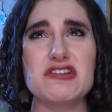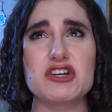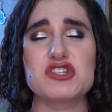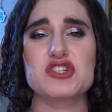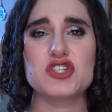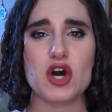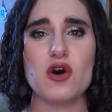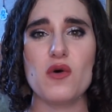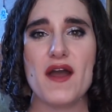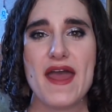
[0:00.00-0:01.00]
look
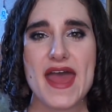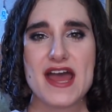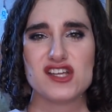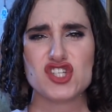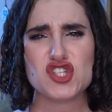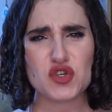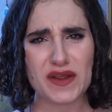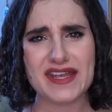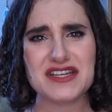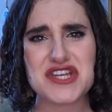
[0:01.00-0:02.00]
so
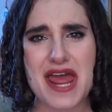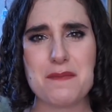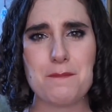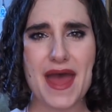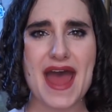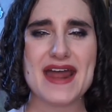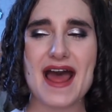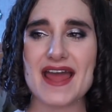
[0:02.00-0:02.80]
strange and bad.